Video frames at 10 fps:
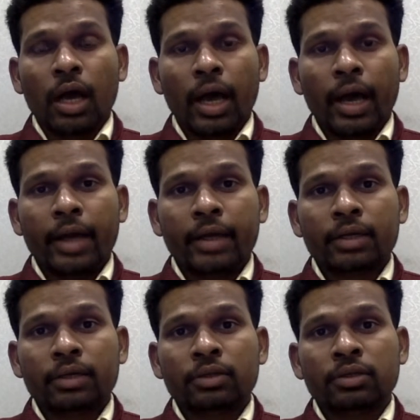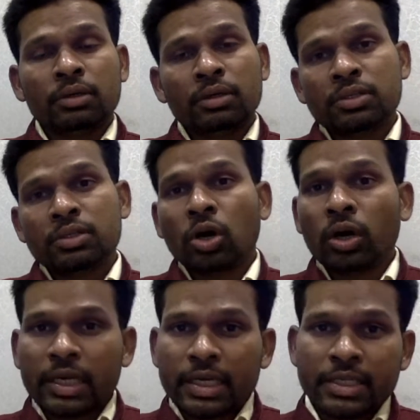And it's
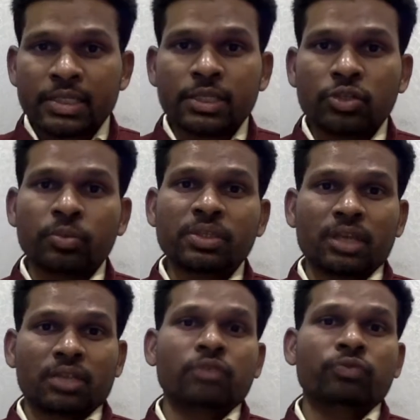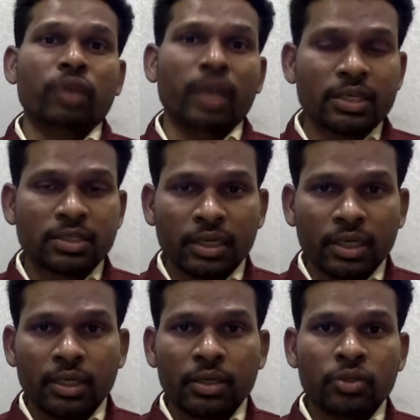not easy to be successful next day.